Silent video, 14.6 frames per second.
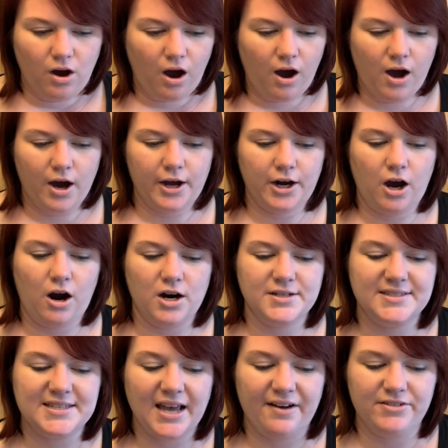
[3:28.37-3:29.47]
on our
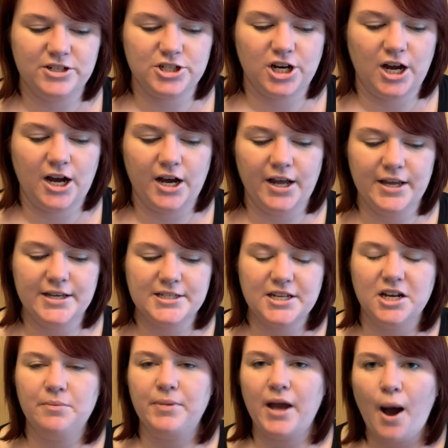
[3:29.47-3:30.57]
scavenger hunt is
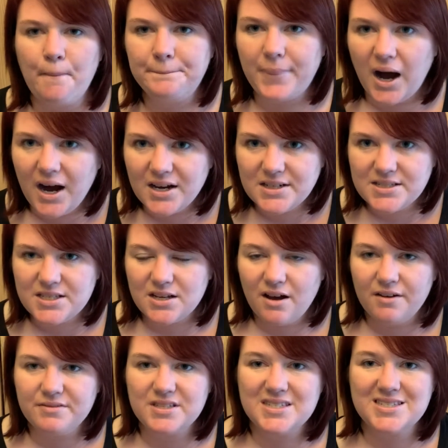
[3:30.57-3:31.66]
gonna be a box
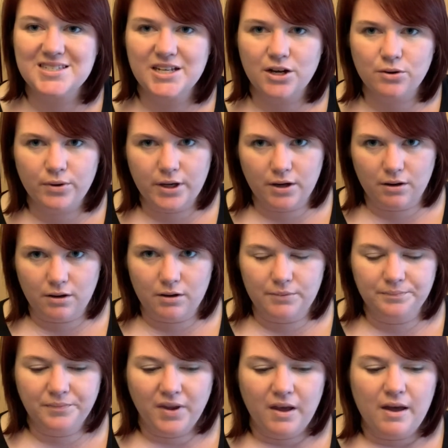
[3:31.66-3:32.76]
of
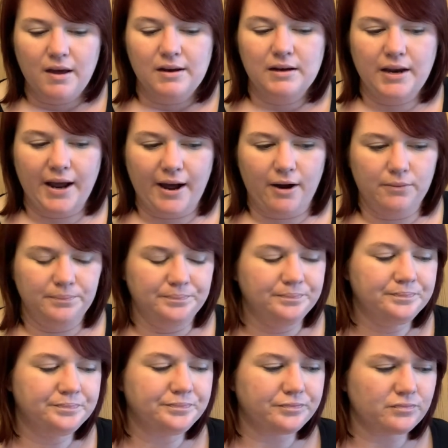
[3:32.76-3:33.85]
cereal. Now,
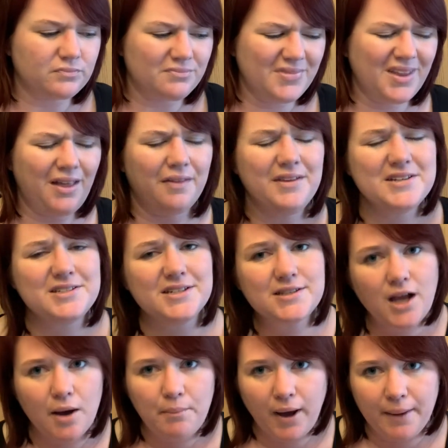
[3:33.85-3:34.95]
this is
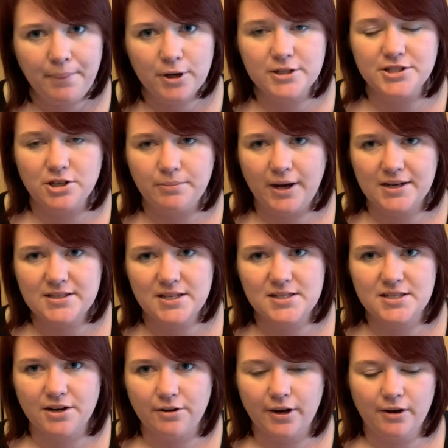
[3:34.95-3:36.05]
not my personal box of
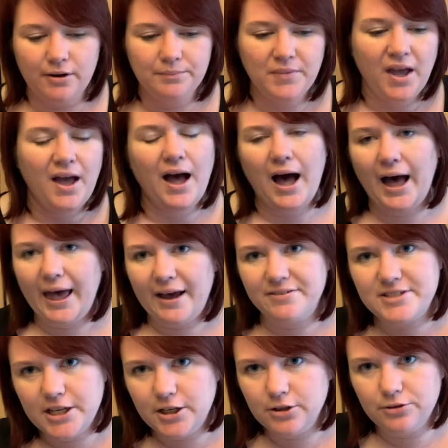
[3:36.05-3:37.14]
cereal. I have
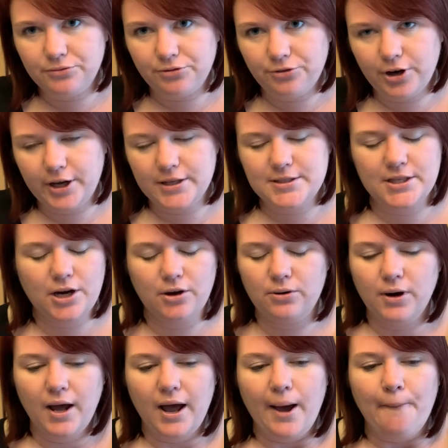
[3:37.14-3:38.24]
to eat gluten-free,
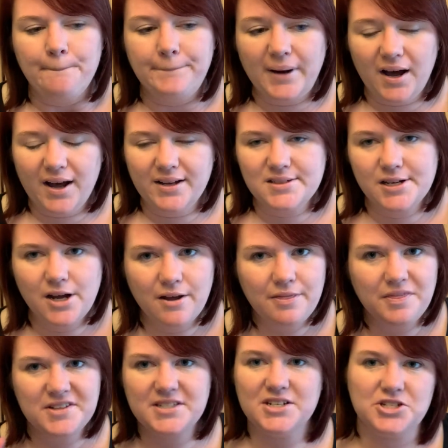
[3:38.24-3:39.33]
so, but
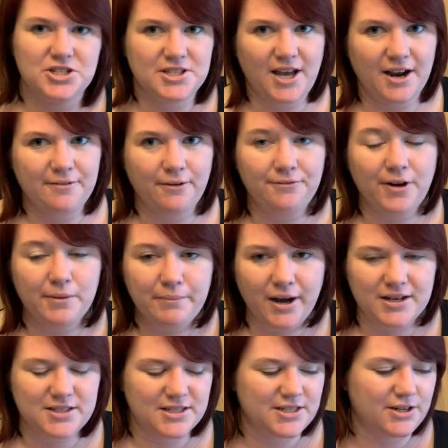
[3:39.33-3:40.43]
this is just kind of a fun
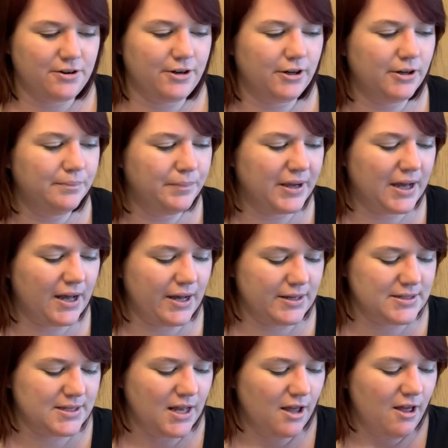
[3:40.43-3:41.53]
box of cereal
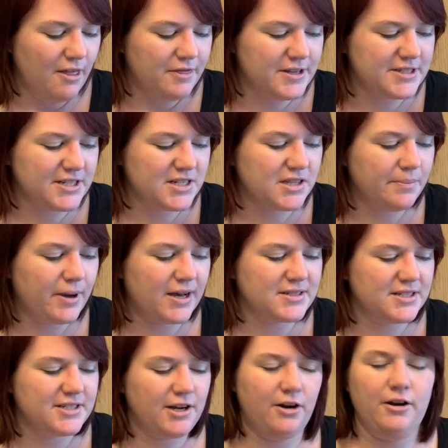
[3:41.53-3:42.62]
because this is the box
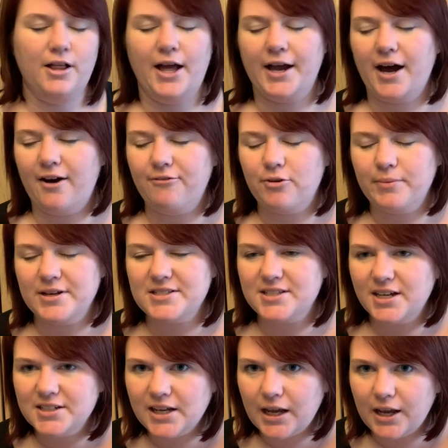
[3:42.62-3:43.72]
of cereal I got for my
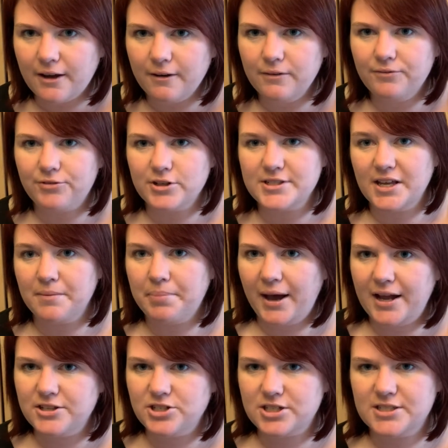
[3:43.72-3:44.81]
son to eat for St.
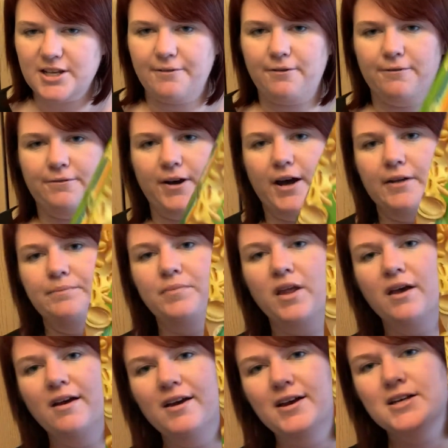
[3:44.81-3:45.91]
Patrick's Day for fun.
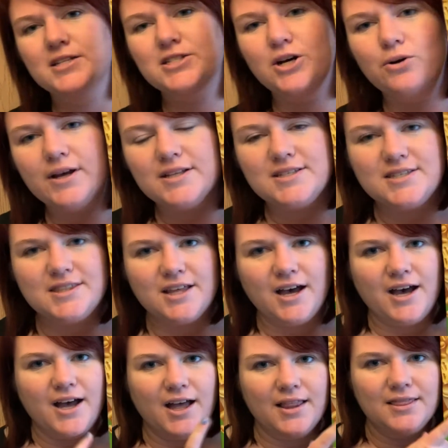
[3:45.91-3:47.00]
So it's
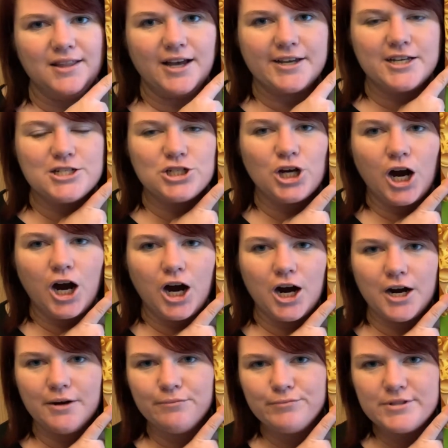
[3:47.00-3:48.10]
the Lucky
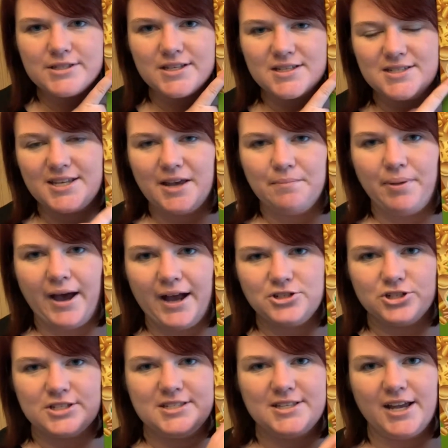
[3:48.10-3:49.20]
Charms St.
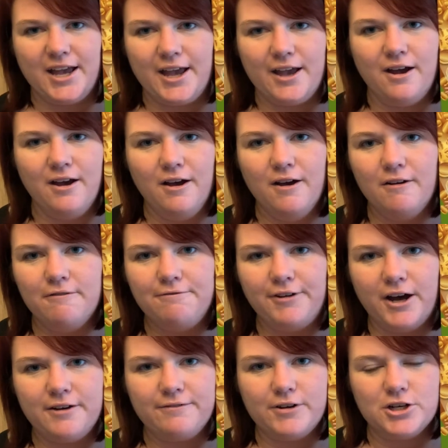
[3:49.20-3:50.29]
Patrick's Day
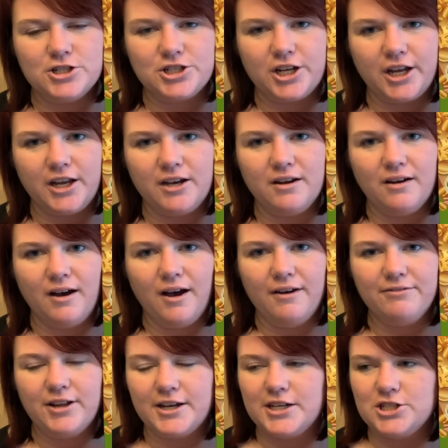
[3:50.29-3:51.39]
fun version
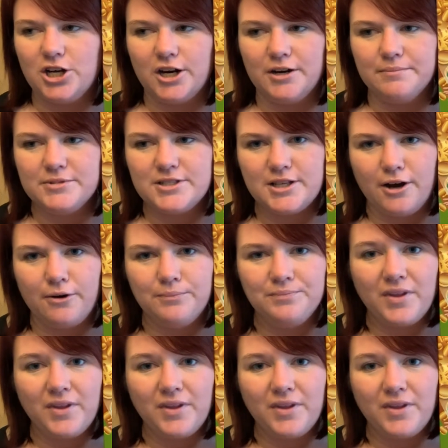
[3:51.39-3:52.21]
of Lucky Charms. So